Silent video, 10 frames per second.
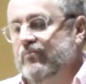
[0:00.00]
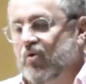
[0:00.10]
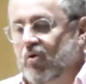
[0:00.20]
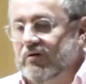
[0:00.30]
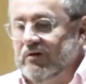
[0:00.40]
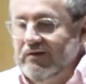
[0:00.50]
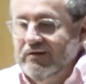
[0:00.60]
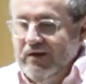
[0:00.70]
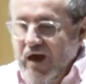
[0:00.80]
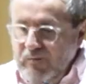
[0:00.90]
But
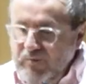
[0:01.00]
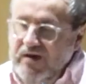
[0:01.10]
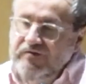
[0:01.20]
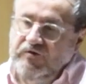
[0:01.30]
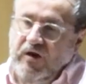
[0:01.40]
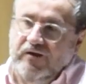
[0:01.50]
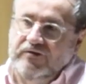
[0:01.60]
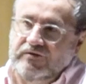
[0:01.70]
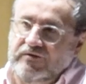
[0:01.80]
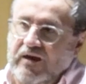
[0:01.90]
the IPS
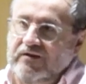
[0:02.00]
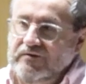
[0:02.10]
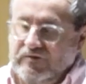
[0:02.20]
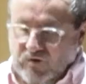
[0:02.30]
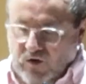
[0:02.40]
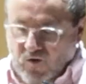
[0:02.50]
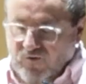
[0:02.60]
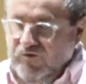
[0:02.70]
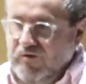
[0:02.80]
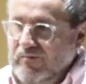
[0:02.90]
trials are tending to go
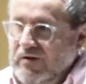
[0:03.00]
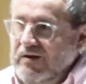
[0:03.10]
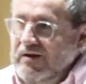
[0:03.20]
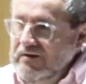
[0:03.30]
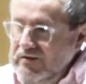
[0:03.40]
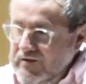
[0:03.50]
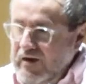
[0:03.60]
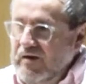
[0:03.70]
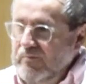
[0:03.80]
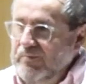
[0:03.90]
from you
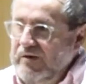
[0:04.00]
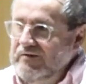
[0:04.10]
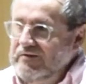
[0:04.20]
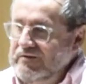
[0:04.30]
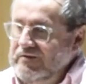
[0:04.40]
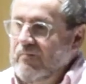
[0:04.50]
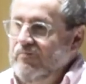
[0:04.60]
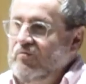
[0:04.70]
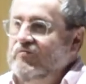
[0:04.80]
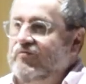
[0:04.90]
take a piece of
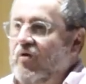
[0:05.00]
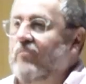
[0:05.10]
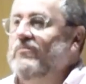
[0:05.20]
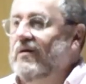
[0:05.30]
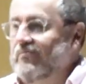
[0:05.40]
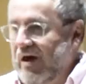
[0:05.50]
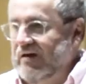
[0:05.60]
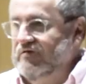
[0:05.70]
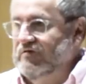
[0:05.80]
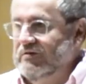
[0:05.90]
sample from a
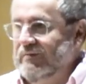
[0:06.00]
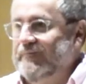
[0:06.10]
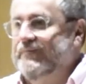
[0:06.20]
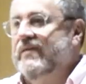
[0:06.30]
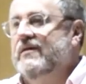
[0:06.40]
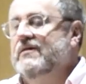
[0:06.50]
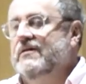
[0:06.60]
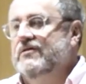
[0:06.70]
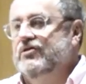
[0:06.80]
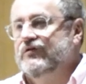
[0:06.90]
patient,
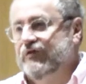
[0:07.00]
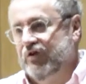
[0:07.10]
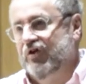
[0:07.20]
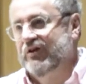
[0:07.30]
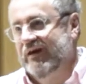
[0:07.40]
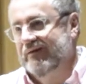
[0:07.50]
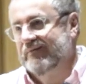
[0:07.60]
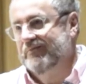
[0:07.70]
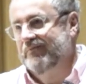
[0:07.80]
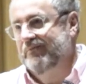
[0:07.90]
you turn it
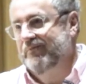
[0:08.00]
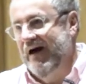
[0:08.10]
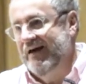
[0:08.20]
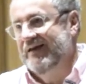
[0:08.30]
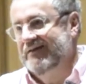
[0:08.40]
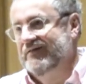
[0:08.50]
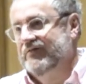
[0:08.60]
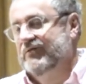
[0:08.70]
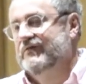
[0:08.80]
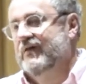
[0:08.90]
back
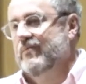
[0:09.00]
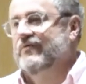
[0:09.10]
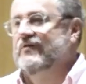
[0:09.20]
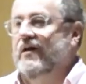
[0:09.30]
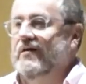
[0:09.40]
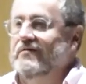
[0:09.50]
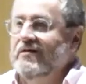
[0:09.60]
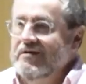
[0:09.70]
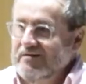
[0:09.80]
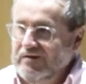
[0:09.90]
into a stem cell,
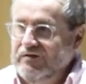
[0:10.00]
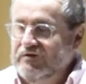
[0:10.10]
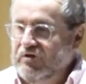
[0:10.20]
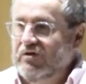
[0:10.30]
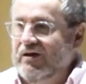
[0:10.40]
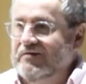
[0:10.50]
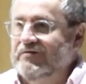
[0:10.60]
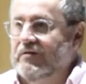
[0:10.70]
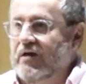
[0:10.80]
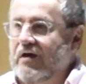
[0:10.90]
then you turn it
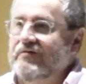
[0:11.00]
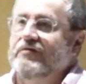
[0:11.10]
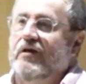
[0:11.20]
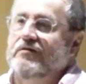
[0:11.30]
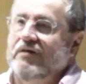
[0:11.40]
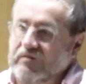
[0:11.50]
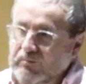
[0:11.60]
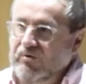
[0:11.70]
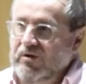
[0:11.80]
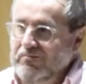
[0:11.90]
into the eye cell, and then you
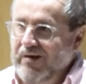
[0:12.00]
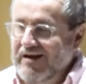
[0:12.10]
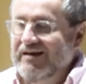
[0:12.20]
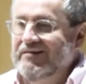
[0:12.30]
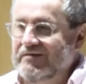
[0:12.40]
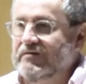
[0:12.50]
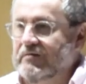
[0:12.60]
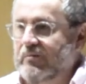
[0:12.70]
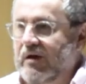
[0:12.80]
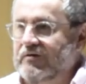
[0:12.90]
put it back into
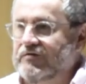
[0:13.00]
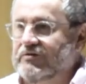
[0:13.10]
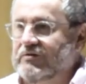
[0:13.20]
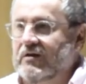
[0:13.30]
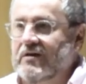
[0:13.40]
the patient.